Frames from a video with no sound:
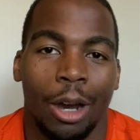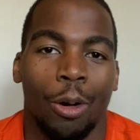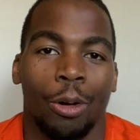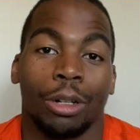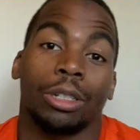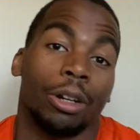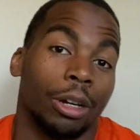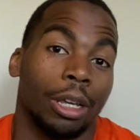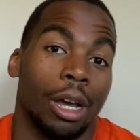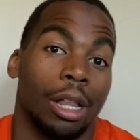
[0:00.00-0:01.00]
or
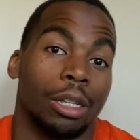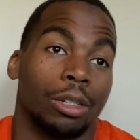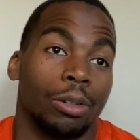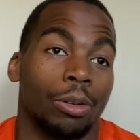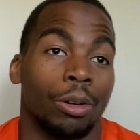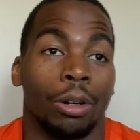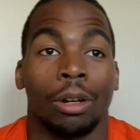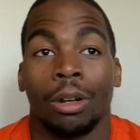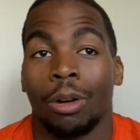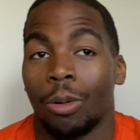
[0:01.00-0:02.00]
starting college or
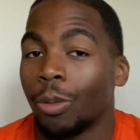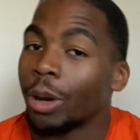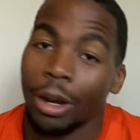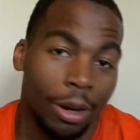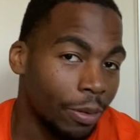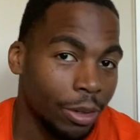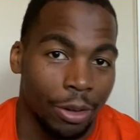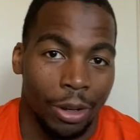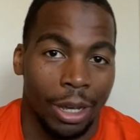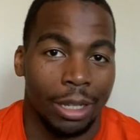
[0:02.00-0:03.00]
wherever you're at,